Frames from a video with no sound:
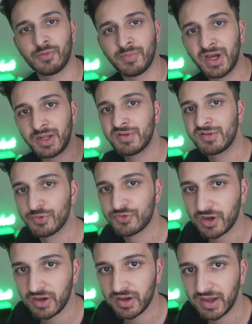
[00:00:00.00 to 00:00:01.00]
My name is
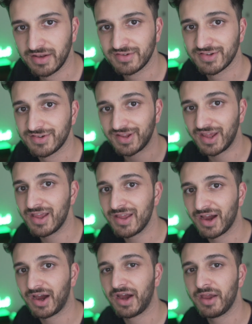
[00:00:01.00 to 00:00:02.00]
Wajaha and today
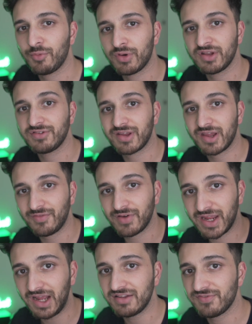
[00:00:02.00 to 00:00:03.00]
I wanted to cover
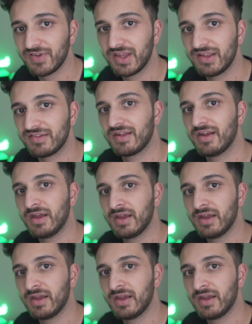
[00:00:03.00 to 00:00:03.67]
gas fees.